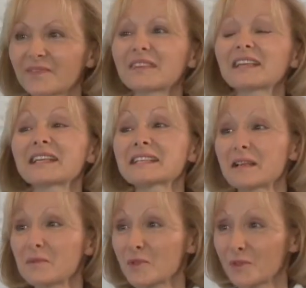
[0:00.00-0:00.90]
Yes,
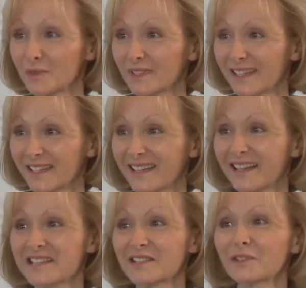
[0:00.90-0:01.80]
absolutely.
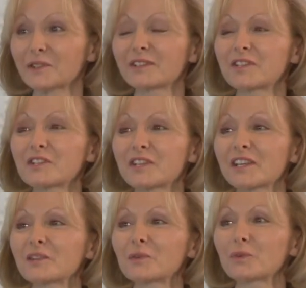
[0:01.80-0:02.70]
I started teaching
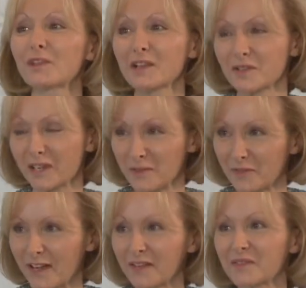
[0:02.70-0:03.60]
in 2005.